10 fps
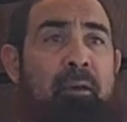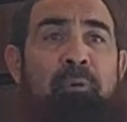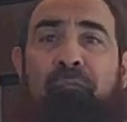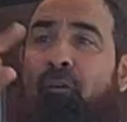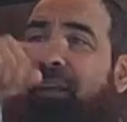
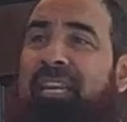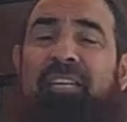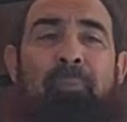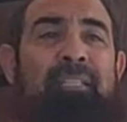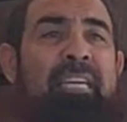before
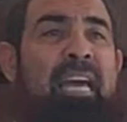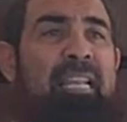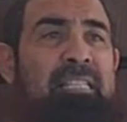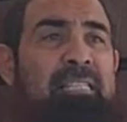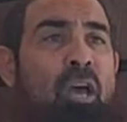anybody
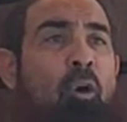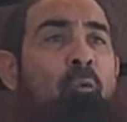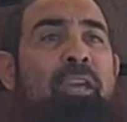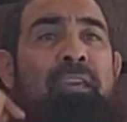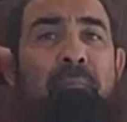else.
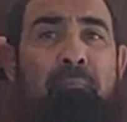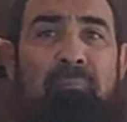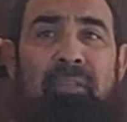We